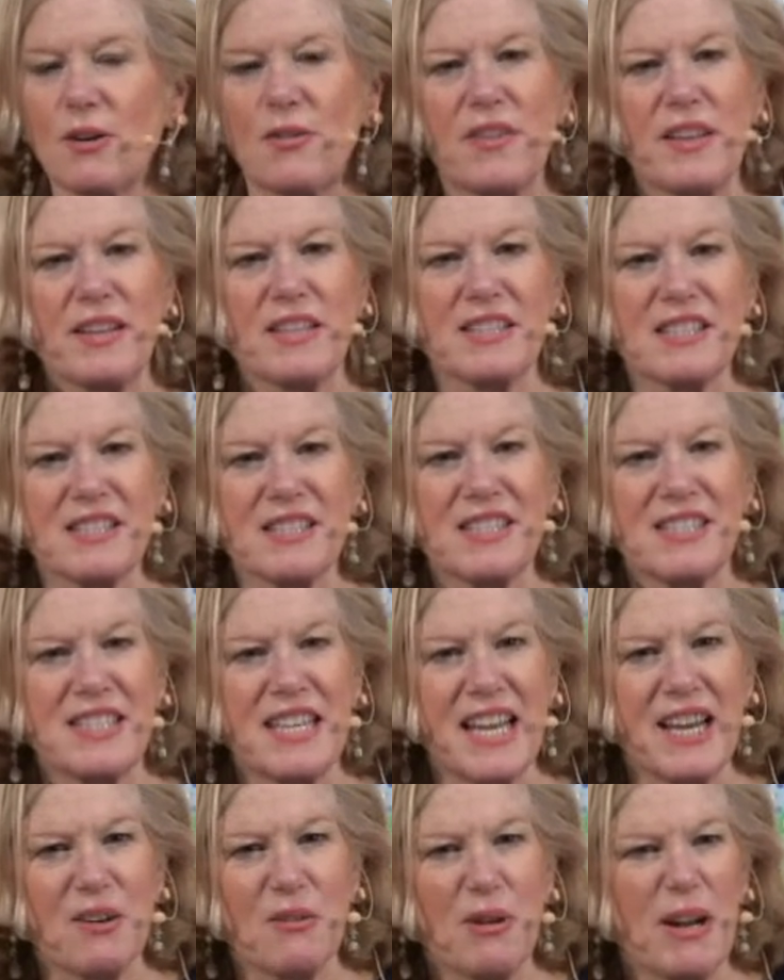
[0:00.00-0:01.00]
don't think this is a
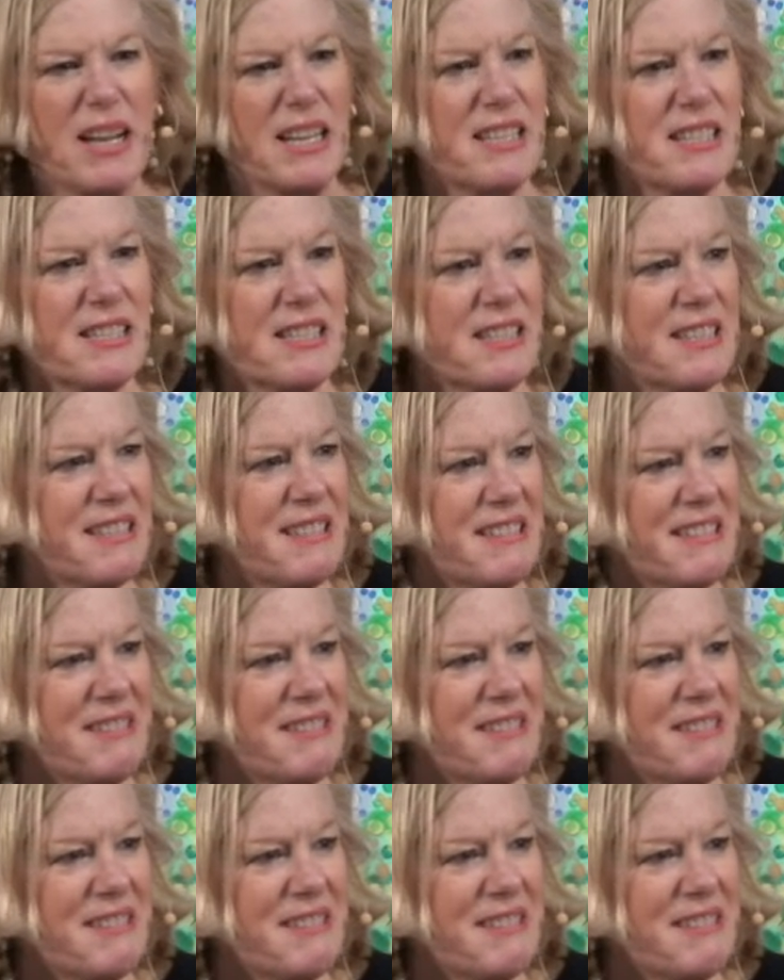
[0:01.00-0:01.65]
day of rest.